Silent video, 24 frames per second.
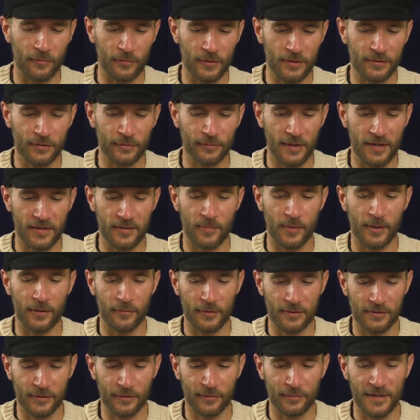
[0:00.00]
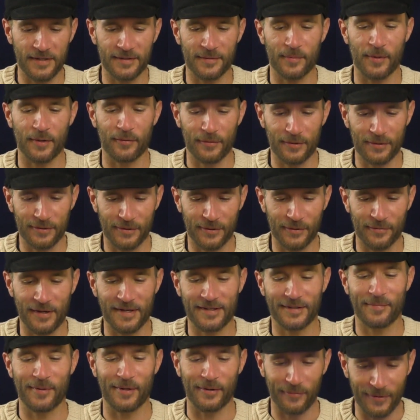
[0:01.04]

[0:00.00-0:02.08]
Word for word: original recipe, original recipe, original recipe,